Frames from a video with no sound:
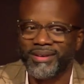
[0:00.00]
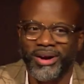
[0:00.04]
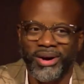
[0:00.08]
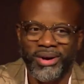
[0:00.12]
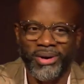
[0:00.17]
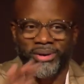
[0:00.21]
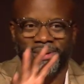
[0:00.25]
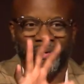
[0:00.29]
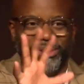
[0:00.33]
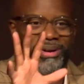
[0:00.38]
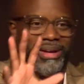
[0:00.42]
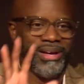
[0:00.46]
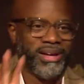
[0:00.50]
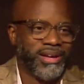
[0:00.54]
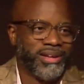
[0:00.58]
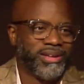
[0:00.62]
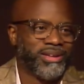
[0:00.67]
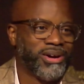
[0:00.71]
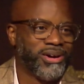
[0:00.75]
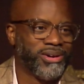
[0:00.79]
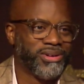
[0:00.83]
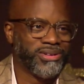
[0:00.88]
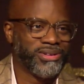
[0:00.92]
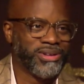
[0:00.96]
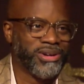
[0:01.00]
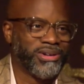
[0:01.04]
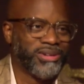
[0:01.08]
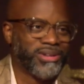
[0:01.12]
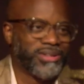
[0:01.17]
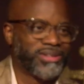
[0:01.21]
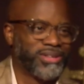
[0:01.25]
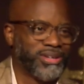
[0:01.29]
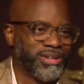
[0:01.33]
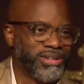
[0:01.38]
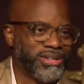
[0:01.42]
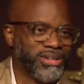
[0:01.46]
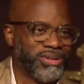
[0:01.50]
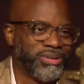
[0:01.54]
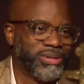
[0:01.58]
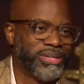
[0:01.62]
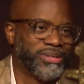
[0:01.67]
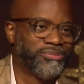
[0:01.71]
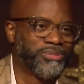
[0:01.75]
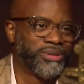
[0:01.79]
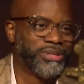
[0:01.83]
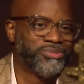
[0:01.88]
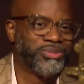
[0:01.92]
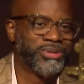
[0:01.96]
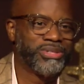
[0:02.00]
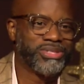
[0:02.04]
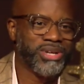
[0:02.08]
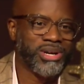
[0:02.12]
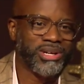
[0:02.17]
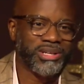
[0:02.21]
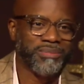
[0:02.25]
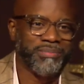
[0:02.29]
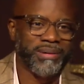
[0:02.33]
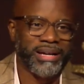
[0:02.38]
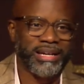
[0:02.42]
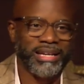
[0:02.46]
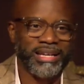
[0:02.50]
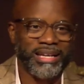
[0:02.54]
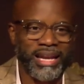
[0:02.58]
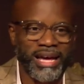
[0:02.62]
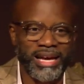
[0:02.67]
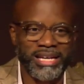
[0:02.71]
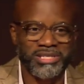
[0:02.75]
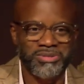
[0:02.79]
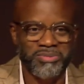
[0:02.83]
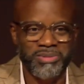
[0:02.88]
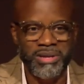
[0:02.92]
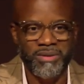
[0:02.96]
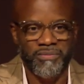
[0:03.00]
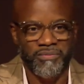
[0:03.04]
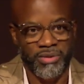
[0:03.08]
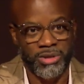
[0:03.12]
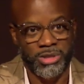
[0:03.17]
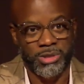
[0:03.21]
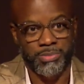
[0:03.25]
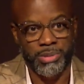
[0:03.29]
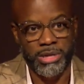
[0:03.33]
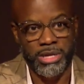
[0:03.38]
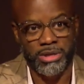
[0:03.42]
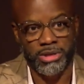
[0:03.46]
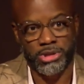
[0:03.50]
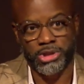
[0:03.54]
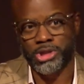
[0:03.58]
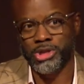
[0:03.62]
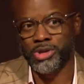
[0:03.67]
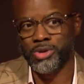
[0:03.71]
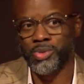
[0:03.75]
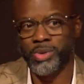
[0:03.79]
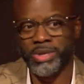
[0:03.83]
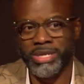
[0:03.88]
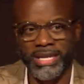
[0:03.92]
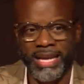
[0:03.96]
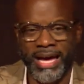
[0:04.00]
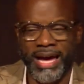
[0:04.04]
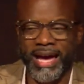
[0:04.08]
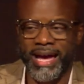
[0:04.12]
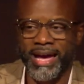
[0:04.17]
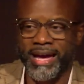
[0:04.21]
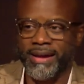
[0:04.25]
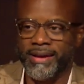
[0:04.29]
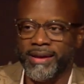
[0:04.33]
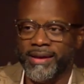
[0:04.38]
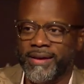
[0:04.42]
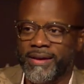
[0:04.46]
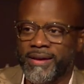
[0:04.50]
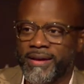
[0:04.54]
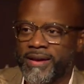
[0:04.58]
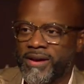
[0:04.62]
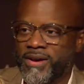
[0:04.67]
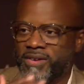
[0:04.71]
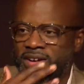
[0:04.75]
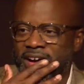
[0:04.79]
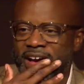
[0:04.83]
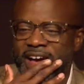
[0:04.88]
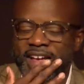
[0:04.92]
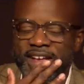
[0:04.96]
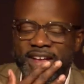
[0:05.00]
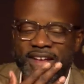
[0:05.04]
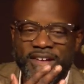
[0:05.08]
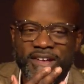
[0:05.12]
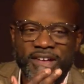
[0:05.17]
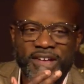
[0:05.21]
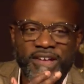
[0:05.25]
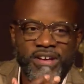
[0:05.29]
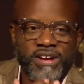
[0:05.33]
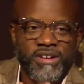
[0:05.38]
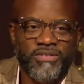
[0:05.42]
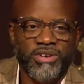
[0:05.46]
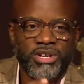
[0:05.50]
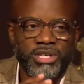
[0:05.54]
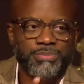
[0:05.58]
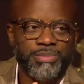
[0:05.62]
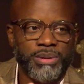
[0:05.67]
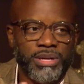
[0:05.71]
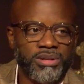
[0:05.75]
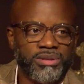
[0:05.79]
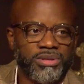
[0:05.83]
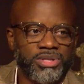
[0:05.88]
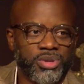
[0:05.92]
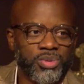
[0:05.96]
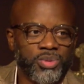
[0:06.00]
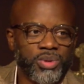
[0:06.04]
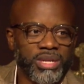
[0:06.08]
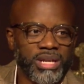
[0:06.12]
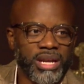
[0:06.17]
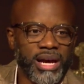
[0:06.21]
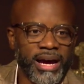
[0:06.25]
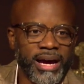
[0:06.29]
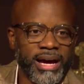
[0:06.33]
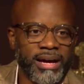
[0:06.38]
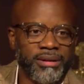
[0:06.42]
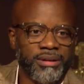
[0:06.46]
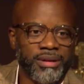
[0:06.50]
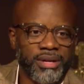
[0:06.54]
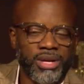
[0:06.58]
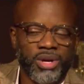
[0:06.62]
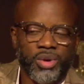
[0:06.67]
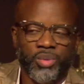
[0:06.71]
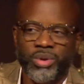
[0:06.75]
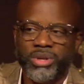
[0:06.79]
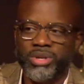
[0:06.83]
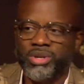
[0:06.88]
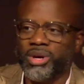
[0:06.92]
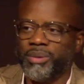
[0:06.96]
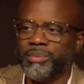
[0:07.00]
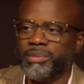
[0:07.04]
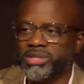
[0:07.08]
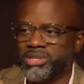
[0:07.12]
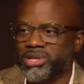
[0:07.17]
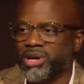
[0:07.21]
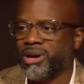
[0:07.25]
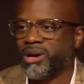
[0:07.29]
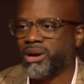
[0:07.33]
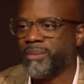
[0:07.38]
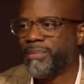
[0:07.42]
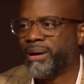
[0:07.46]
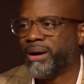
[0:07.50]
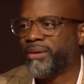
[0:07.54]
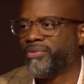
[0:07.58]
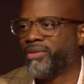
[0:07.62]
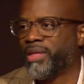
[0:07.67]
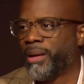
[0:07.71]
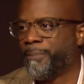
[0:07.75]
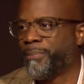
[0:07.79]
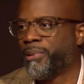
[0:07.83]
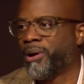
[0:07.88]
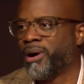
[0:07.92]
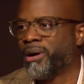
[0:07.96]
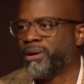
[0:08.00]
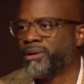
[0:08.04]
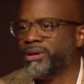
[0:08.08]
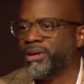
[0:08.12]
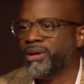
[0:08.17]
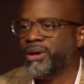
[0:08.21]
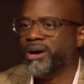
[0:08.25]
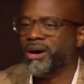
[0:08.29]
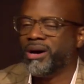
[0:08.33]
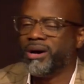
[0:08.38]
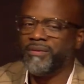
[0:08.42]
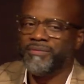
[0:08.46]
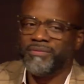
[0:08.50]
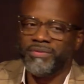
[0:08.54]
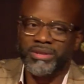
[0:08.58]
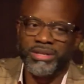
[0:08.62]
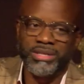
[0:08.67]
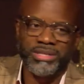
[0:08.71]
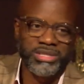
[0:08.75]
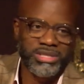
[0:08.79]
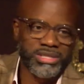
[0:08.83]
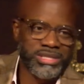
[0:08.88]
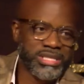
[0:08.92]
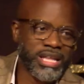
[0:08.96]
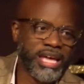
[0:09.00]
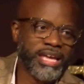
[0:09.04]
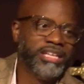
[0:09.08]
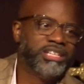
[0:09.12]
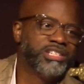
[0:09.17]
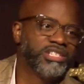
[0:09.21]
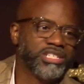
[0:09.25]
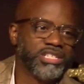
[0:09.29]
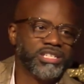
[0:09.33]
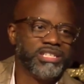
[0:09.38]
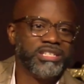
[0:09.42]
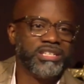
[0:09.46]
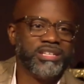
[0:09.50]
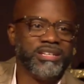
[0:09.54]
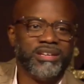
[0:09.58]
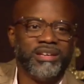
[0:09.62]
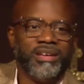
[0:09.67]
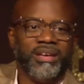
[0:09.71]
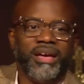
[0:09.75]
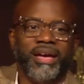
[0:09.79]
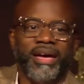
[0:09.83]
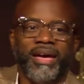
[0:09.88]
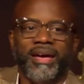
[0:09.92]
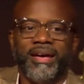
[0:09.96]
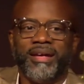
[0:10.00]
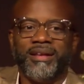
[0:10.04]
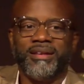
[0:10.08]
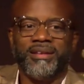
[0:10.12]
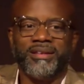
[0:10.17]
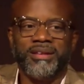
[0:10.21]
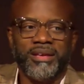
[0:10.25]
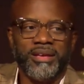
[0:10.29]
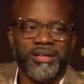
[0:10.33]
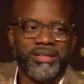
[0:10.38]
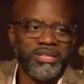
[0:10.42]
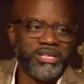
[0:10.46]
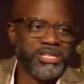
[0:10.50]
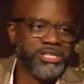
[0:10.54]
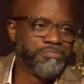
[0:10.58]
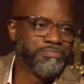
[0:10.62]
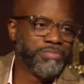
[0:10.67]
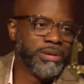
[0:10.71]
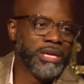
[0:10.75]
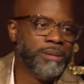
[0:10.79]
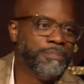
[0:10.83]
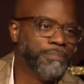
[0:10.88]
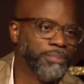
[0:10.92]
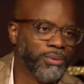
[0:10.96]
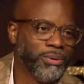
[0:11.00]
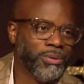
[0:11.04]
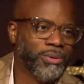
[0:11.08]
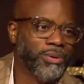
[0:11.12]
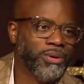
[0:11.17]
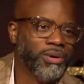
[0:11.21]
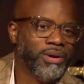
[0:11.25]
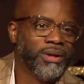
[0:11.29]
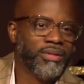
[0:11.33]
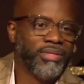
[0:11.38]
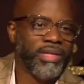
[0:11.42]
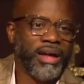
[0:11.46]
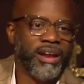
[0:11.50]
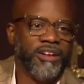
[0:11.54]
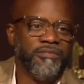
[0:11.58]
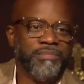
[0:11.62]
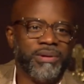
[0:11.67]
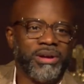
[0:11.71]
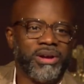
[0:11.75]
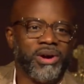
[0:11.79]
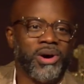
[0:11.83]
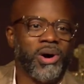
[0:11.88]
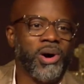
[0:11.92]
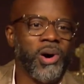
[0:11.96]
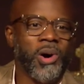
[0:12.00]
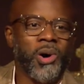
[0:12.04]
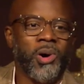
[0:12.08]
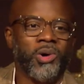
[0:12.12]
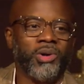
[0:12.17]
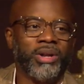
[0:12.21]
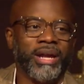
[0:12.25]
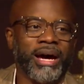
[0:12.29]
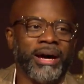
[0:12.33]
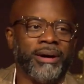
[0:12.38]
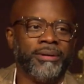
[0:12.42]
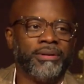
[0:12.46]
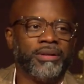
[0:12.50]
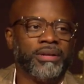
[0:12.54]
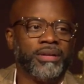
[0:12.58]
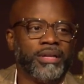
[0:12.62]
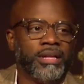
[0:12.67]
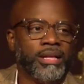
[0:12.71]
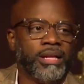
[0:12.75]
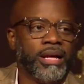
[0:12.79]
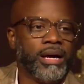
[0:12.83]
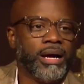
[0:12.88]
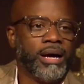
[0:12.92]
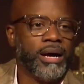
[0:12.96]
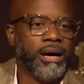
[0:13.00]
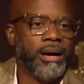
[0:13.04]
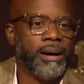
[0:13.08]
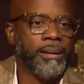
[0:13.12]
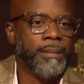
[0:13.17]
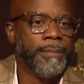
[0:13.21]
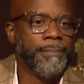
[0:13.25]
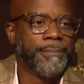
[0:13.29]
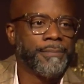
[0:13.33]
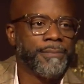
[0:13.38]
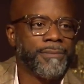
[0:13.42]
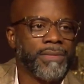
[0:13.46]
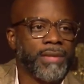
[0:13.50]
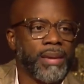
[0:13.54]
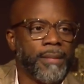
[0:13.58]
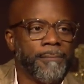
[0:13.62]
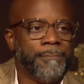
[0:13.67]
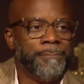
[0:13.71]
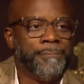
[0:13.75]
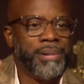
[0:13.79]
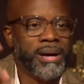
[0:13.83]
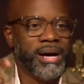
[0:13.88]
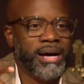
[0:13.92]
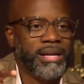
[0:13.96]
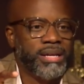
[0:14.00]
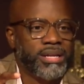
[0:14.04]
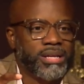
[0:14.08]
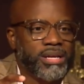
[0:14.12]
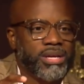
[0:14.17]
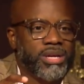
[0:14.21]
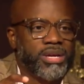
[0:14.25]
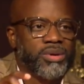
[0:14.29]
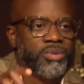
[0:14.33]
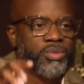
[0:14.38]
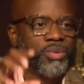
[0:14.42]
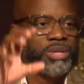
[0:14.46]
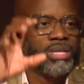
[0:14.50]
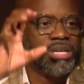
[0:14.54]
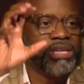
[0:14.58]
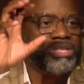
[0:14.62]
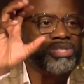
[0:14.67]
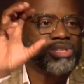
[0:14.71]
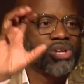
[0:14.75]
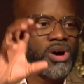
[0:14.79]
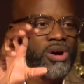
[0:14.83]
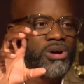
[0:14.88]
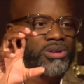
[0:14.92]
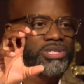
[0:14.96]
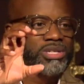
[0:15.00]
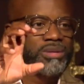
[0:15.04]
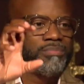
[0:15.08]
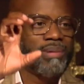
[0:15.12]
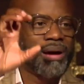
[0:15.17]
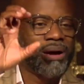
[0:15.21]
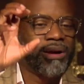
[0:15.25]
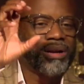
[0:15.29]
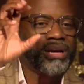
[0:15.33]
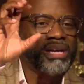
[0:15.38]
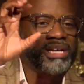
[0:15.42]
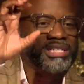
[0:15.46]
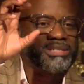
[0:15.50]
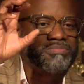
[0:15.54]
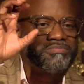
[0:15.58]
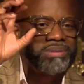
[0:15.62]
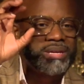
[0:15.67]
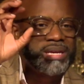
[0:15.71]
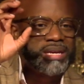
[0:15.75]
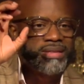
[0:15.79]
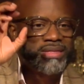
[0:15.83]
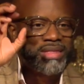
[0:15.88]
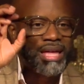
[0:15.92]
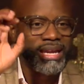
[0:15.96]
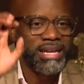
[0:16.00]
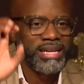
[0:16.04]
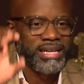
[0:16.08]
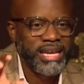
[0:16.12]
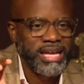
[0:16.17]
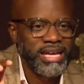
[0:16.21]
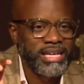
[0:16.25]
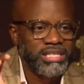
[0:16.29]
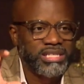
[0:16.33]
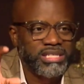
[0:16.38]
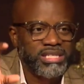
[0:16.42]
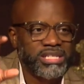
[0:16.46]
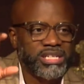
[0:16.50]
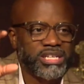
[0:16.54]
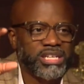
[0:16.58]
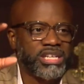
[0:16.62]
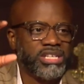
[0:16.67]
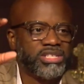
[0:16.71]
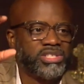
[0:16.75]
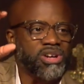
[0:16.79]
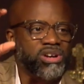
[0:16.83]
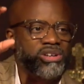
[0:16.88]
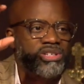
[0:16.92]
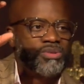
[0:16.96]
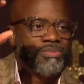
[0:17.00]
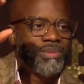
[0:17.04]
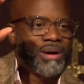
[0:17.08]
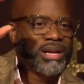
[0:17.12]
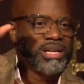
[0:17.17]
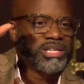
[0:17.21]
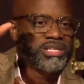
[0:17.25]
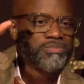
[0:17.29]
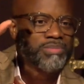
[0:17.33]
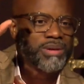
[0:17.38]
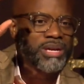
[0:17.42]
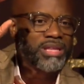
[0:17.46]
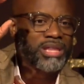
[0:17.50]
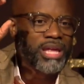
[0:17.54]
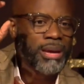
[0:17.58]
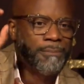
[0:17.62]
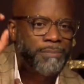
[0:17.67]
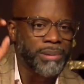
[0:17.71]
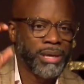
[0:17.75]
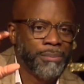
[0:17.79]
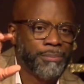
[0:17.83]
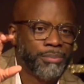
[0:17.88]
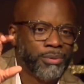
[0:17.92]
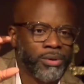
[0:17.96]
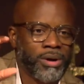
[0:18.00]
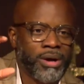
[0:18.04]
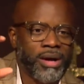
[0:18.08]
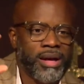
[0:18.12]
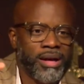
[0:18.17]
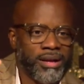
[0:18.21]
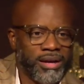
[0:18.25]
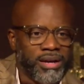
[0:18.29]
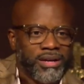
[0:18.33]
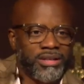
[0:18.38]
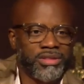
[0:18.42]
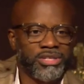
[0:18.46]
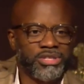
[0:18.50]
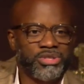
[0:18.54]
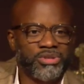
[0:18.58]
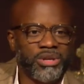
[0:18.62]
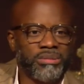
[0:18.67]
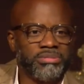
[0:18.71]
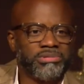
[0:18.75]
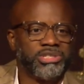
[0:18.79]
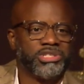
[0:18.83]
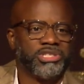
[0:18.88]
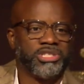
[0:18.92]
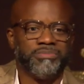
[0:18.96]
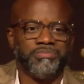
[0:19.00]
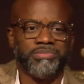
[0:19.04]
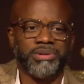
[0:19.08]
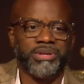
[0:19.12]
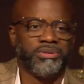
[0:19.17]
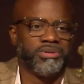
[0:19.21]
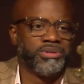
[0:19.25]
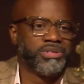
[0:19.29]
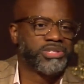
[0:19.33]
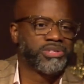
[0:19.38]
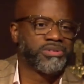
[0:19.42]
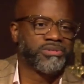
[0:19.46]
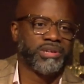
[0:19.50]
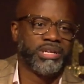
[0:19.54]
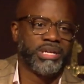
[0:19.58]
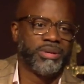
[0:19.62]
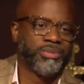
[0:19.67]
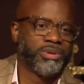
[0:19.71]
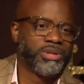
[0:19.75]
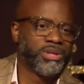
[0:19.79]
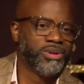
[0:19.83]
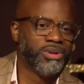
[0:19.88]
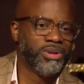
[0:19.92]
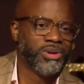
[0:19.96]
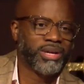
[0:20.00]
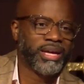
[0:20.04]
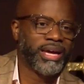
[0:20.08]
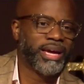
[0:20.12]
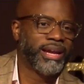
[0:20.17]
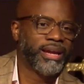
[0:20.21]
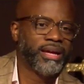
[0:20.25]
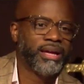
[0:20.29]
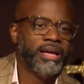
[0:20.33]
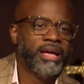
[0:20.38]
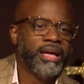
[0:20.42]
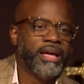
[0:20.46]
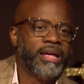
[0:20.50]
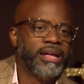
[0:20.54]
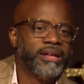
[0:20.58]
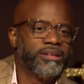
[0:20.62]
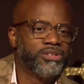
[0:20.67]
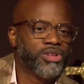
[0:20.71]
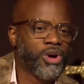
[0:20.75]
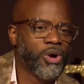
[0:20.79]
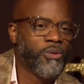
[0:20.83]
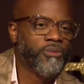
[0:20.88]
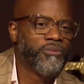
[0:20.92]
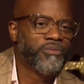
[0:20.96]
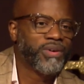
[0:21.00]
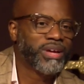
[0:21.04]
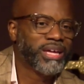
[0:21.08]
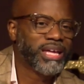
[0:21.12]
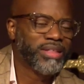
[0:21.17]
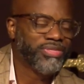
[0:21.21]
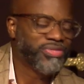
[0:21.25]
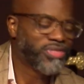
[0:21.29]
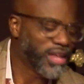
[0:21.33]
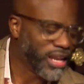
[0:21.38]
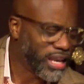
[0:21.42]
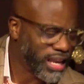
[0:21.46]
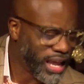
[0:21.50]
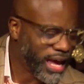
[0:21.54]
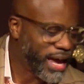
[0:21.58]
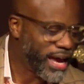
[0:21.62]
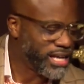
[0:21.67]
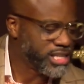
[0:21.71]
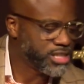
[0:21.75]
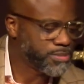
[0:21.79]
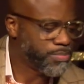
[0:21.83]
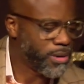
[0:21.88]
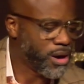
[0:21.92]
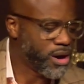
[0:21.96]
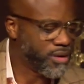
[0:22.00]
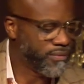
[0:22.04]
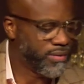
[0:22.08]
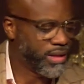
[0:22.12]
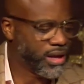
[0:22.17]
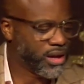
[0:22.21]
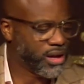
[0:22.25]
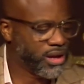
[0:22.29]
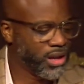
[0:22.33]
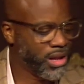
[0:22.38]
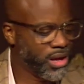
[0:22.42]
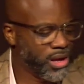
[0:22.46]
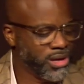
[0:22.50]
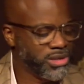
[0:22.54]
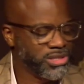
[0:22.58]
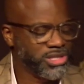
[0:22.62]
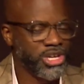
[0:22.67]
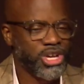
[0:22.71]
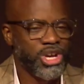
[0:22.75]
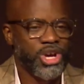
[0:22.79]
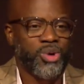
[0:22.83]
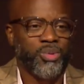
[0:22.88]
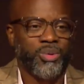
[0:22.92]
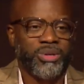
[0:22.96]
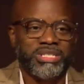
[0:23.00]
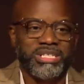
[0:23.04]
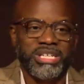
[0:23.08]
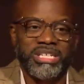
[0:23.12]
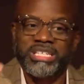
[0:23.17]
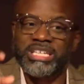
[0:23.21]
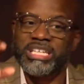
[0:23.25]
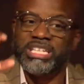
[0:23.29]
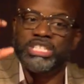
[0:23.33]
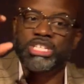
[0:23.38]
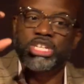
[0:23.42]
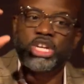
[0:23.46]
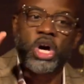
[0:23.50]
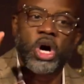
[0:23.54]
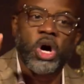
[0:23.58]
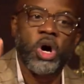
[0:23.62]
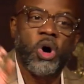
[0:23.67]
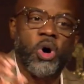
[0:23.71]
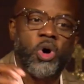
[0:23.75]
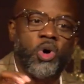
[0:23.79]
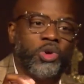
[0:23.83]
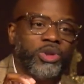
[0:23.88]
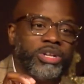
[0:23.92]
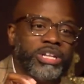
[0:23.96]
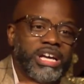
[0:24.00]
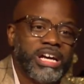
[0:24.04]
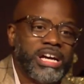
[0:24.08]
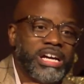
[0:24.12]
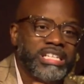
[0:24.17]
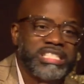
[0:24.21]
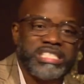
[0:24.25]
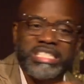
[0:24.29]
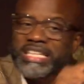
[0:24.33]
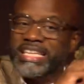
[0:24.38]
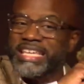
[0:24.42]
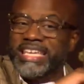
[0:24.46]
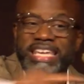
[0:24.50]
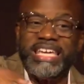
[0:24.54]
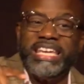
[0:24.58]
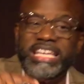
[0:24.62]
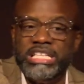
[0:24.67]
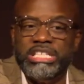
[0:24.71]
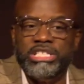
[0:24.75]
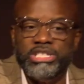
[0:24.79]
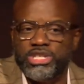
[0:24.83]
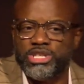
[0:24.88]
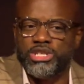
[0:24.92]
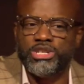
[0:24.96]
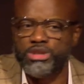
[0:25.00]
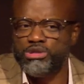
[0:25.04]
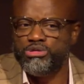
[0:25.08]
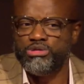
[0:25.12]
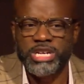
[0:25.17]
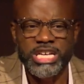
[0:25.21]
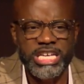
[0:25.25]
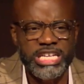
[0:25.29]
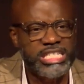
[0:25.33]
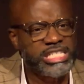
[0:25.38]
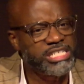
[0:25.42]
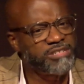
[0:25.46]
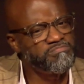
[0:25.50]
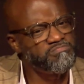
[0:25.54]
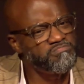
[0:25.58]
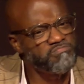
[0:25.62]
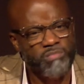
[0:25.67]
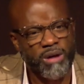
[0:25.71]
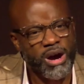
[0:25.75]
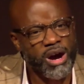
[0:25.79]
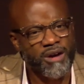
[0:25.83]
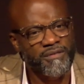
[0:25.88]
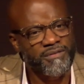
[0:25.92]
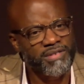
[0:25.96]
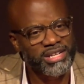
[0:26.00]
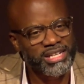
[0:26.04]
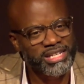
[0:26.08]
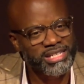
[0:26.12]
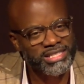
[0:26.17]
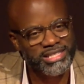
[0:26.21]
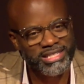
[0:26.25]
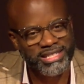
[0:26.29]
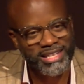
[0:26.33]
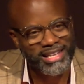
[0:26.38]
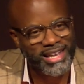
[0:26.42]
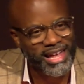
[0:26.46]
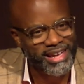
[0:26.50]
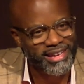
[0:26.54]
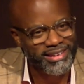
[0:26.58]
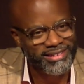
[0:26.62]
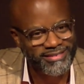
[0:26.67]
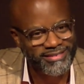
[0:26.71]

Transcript: Oh, y'all, y'all, y'all know it. We, we talked about it last week, 1 Peter 2 and 9, right? 1 Peter 2 and 9, we normally talk about that part of this nation and these people that have been called out. Uh, but when he talks about us being that nation and he talks about us being that people, uh, the scripture should be on the screen when you look at it. Don't forget the last part of that clause, which says he's called us into his marvelous life